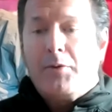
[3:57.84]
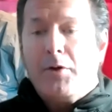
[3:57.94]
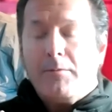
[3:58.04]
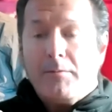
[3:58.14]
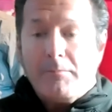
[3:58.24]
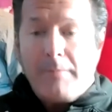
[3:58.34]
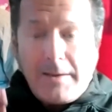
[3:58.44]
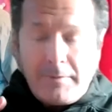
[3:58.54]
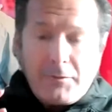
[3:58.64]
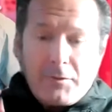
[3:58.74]
put
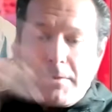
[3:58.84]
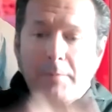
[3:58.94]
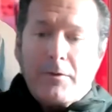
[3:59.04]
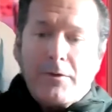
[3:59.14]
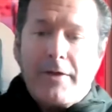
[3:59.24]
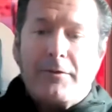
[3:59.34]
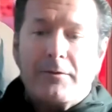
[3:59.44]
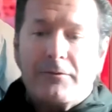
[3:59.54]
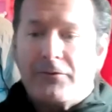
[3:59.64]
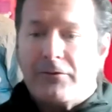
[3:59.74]
made me remember that the